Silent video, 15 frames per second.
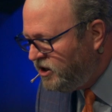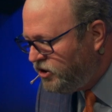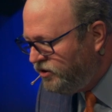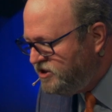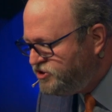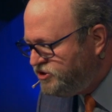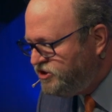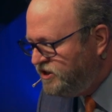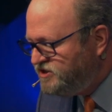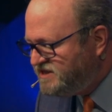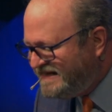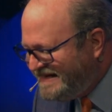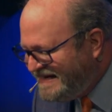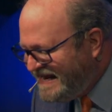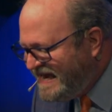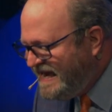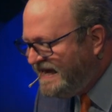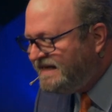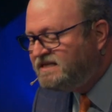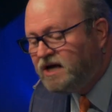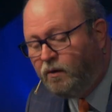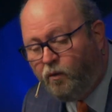Christians
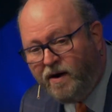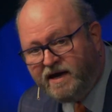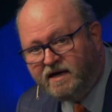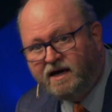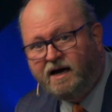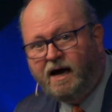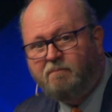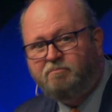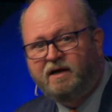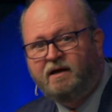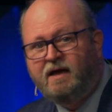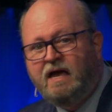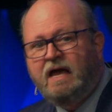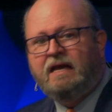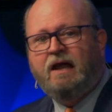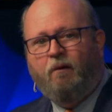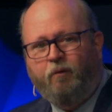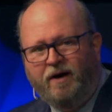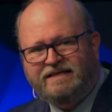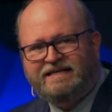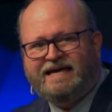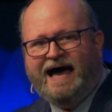need to wake up. Now,
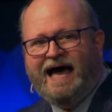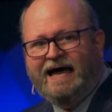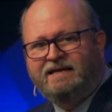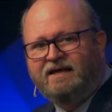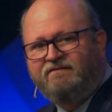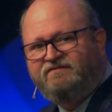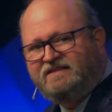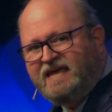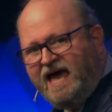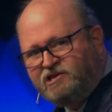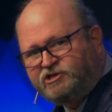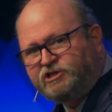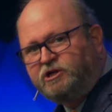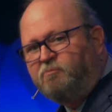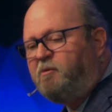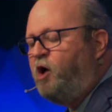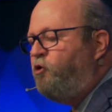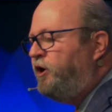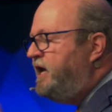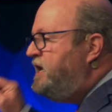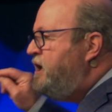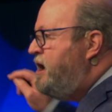what kind of testimony